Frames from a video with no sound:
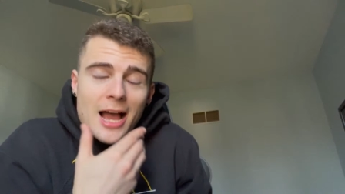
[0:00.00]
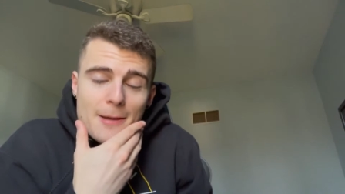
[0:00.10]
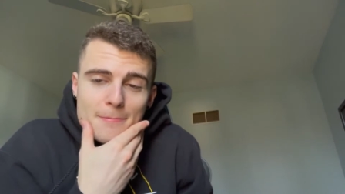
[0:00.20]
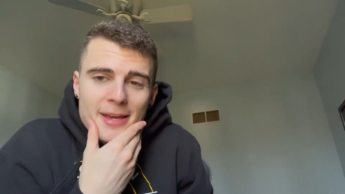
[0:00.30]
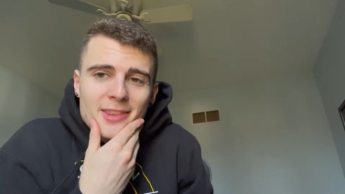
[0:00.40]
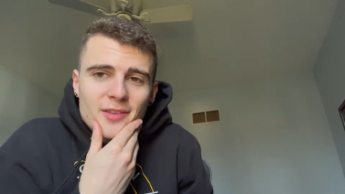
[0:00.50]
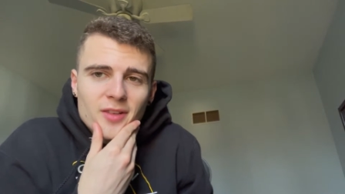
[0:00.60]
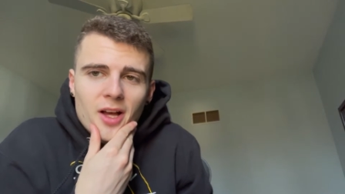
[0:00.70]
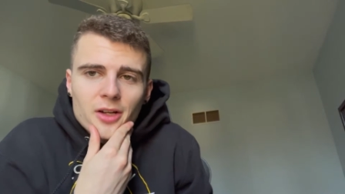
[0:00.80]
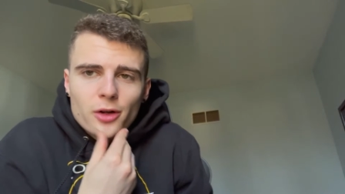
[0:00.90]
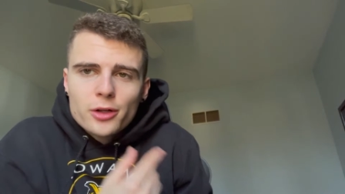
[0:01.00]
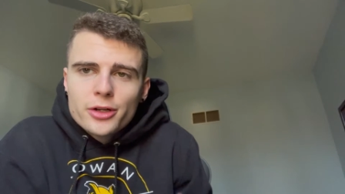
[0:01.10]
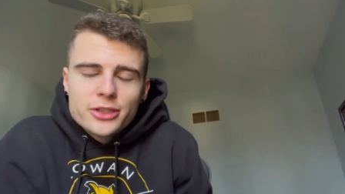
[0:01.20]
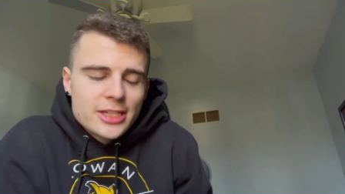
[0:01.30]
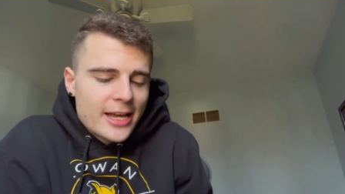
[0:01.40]
I made the vlog
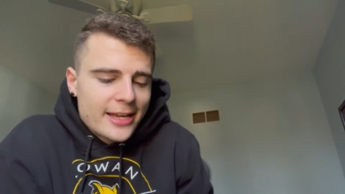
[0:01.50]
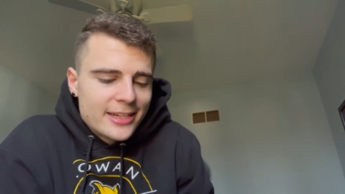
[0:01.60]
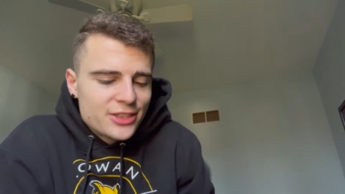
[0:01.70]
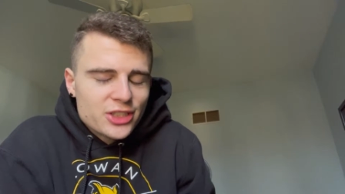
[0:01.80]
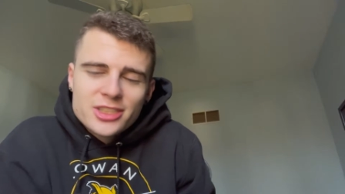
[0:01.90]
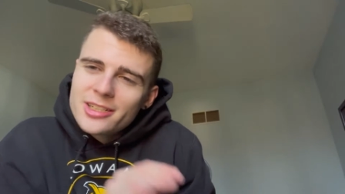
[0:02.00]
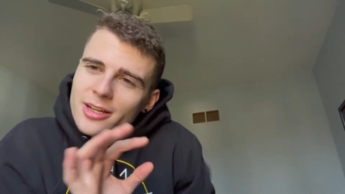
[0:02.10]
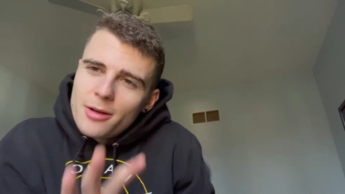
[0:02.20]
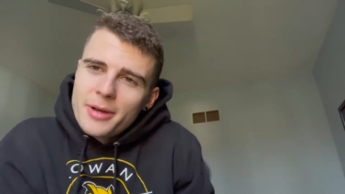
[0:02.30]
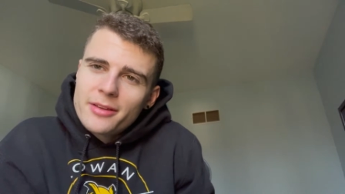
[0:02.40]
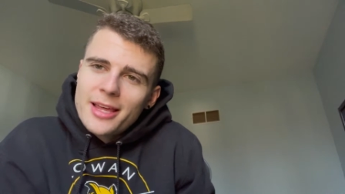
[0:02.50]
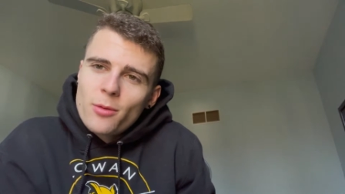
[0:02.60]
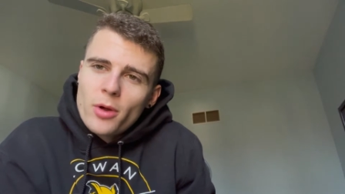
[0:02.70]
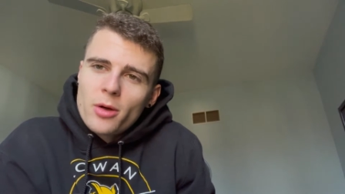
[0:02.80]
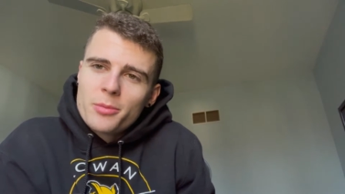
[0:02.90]
earlier today and it just didn't come out
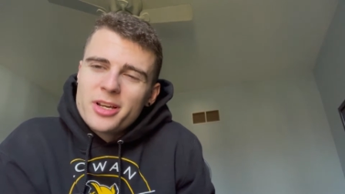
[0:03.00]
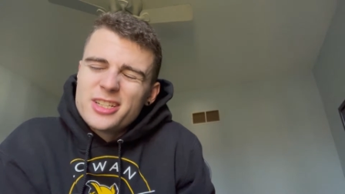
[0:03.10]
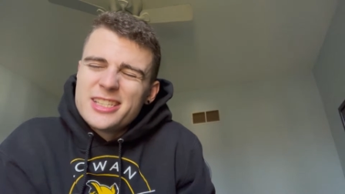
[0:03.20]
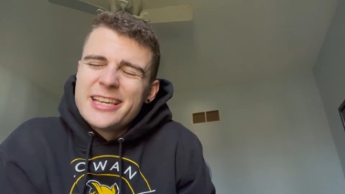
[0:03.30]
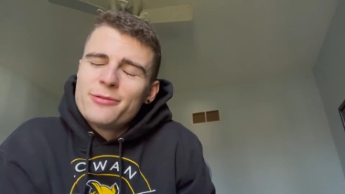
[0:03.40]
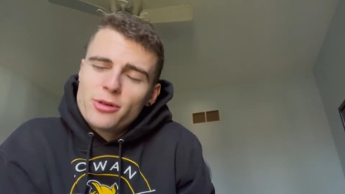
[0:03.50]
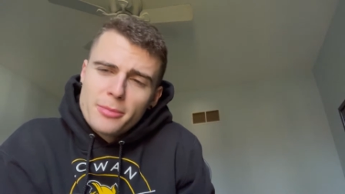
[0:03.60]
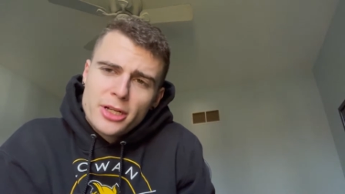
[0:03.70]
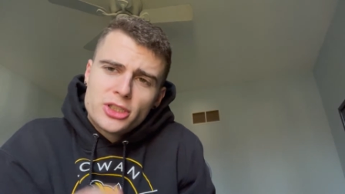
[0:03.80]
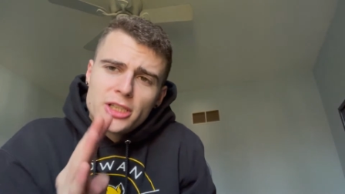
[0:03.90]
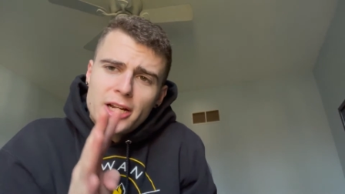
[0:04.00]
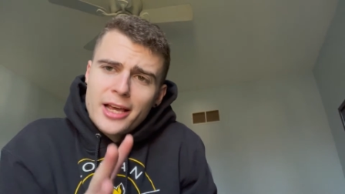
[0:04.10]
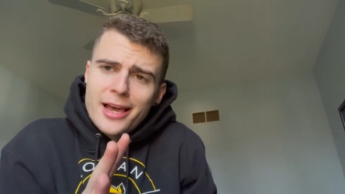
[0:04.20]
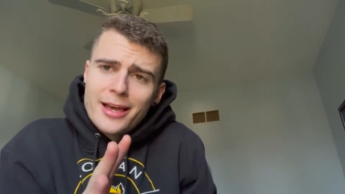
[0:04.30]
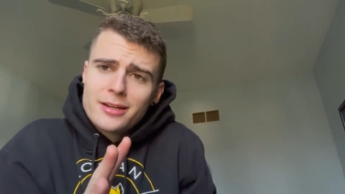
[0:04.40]
that well because the information that I
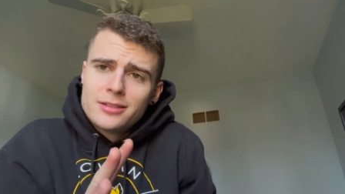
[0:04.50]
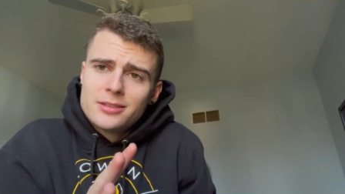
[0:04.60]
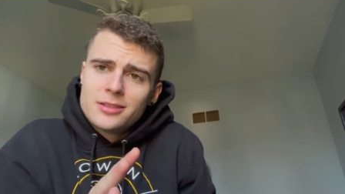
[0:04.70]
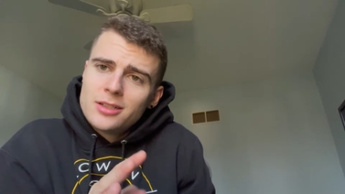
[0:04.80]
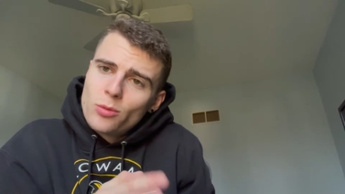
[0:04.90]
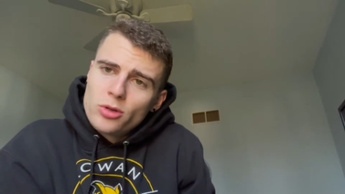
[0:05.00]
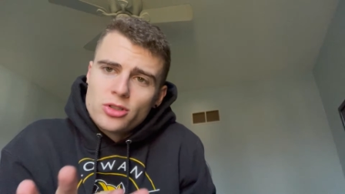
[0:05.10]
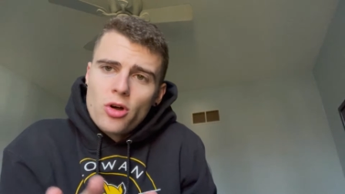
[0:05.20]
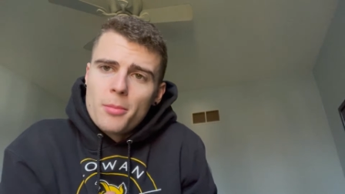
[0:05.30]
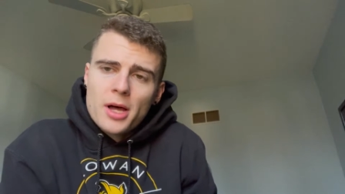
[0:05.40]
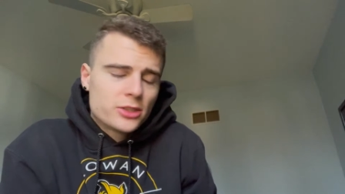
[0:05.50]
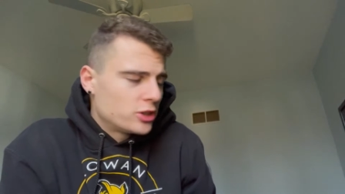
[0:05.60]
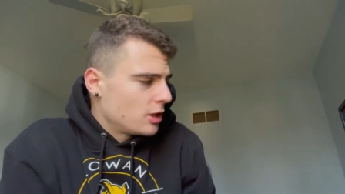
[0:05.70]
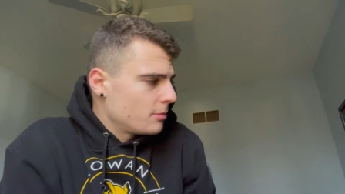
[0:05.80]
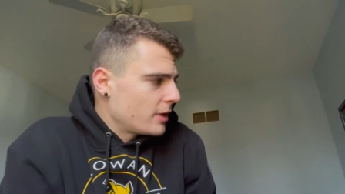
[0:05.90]
had was all
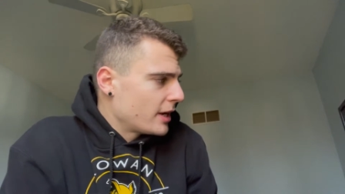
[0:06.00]
botched up.